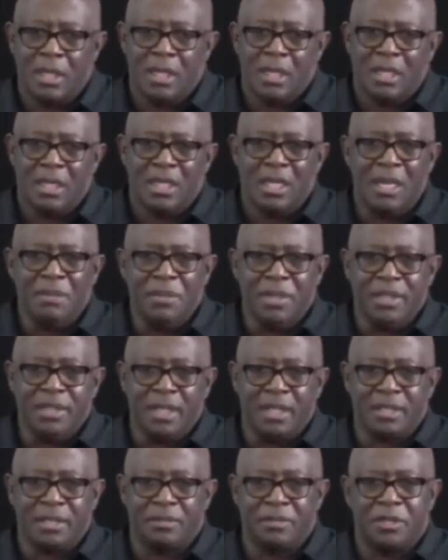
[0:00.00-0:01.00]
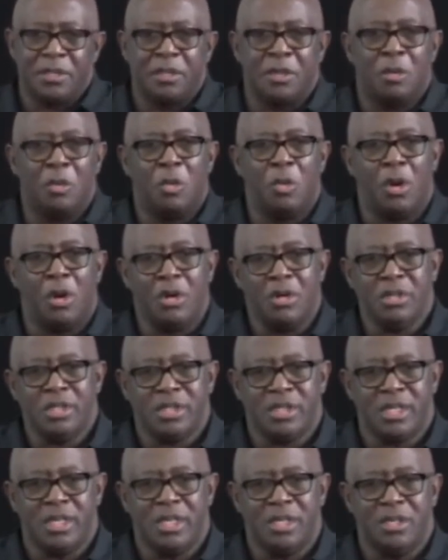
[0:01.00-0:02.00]
Let me tell you something. The
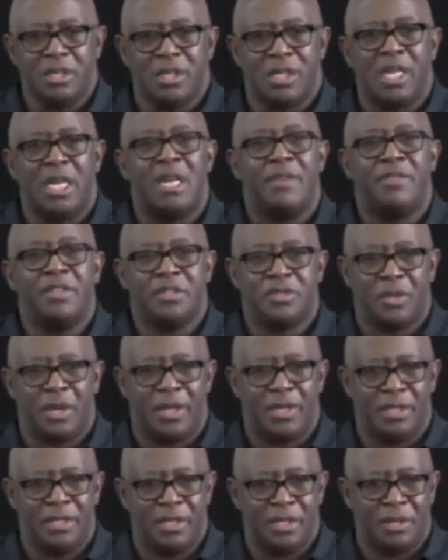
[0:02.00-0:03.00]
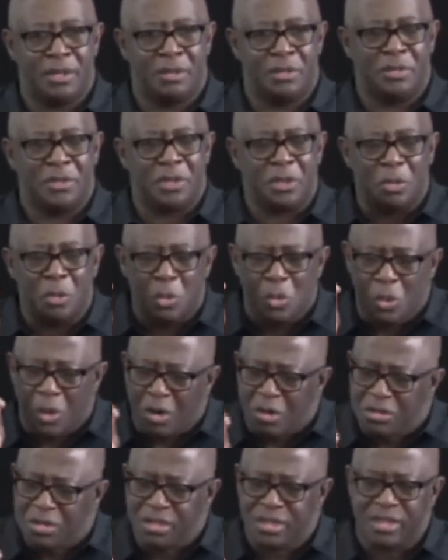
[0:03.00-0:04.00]
worst thing you could ever try to do, the
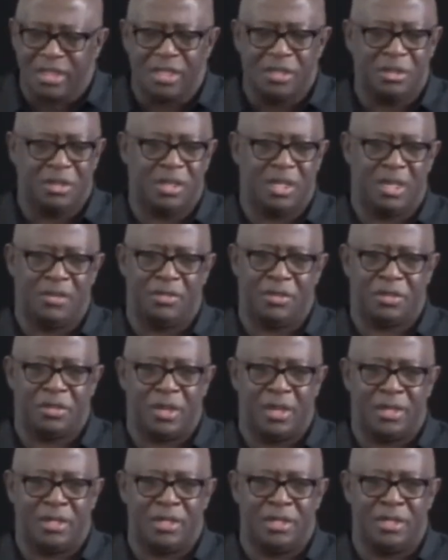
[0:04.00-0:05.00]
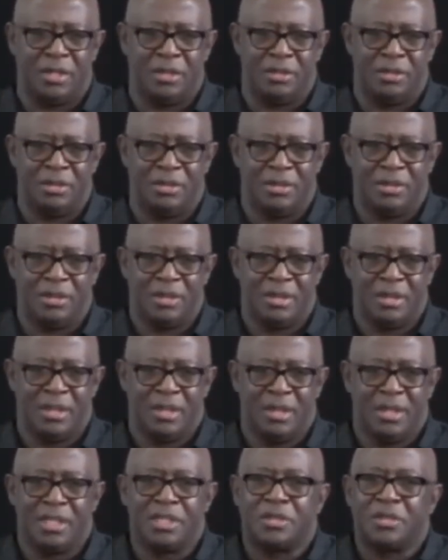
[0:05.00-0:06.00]
worst thing you could ever try to do
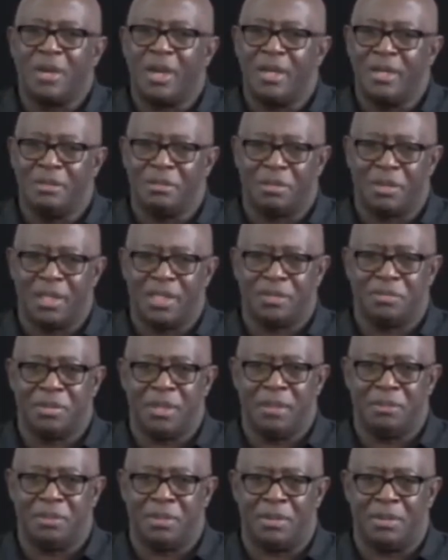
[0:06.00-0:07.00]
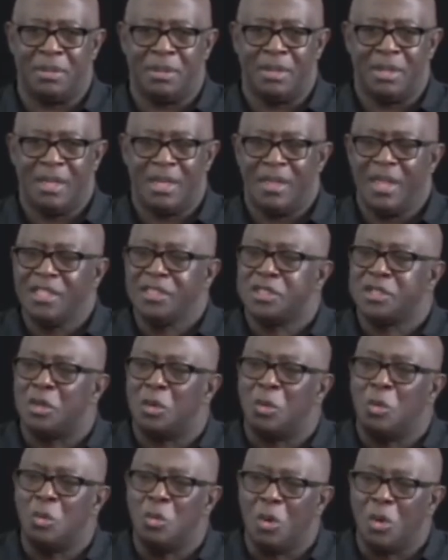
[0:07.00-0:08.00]
is try to impress people. That's
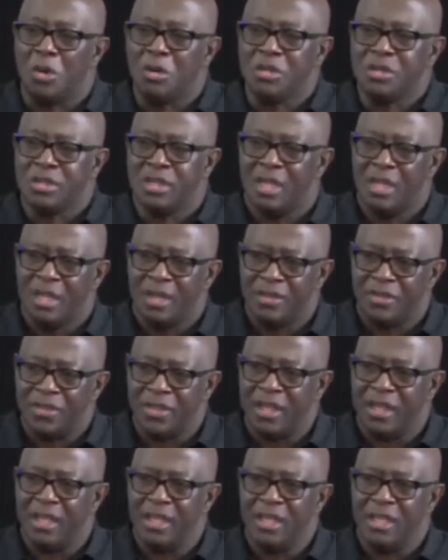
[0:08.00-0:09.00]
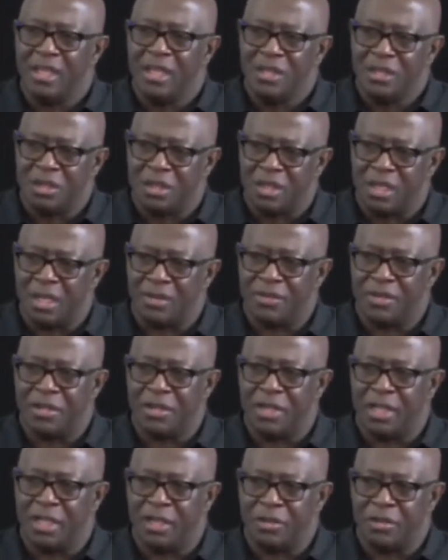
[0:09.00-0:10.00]
the worst thing you could ever do.
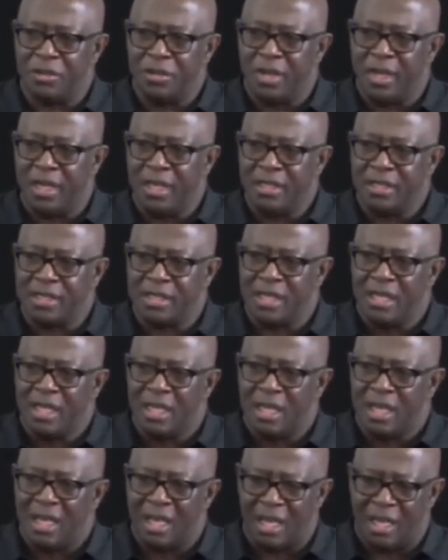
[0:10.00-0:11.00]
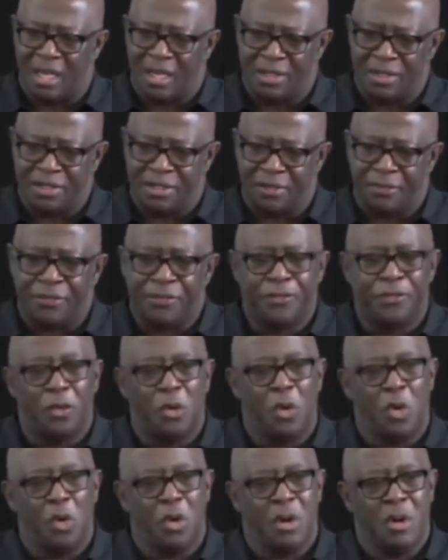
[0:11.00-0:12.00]
It creates a
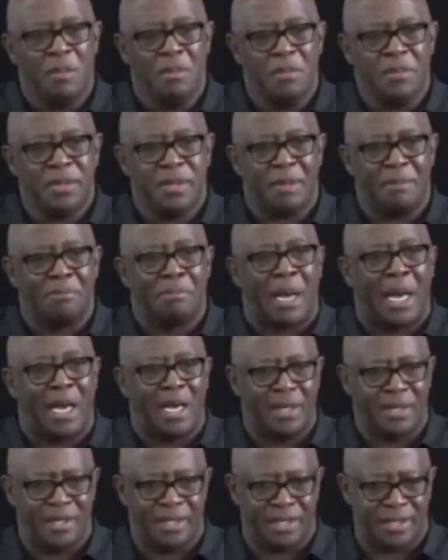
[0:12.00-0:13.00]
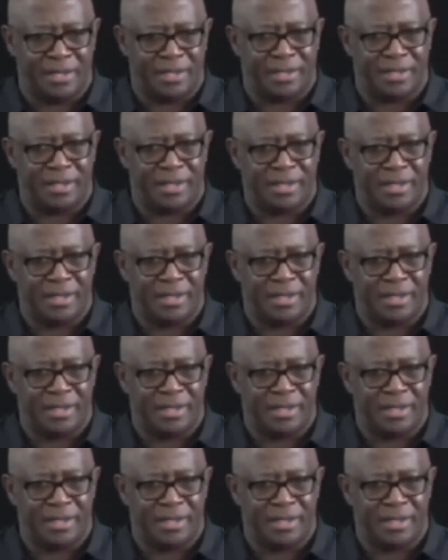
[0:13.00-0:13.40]
deformed bondage